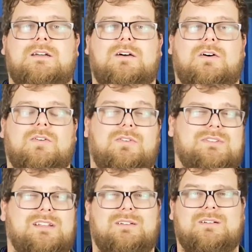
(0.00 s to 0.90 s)
or
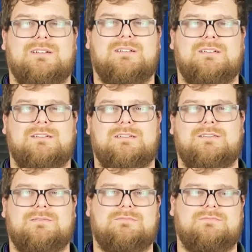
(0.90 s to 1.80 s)
losing their
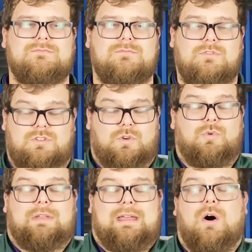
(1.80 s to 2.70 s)
who
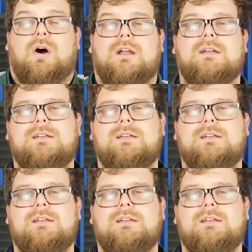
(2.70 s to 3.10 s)
they are.